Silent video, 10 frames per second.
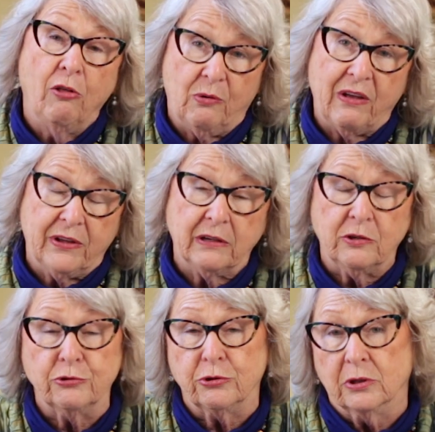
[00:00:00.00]
although I
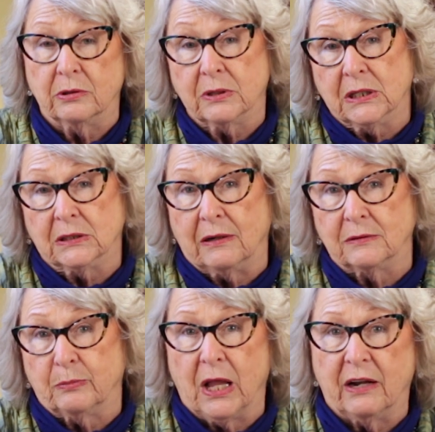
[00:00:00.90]
think you should because that
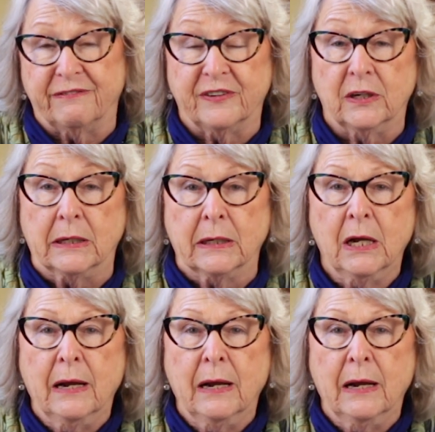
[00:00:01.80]
was a lot of fun.